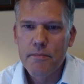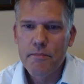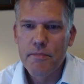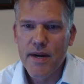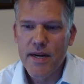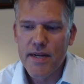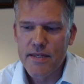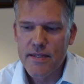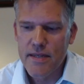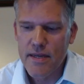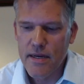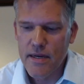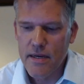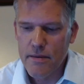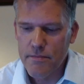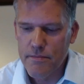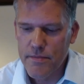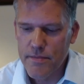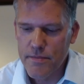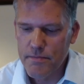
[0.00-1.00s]
But
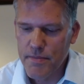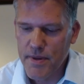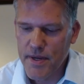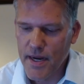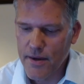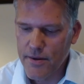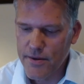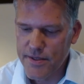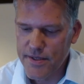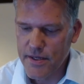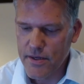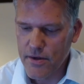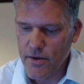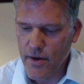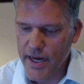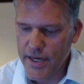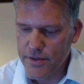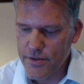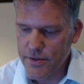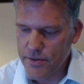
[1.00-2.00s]
I was in
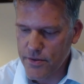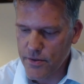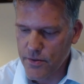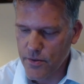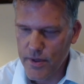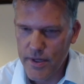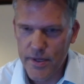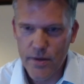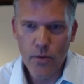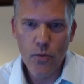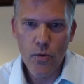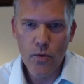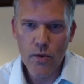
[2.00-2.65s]
graduate school in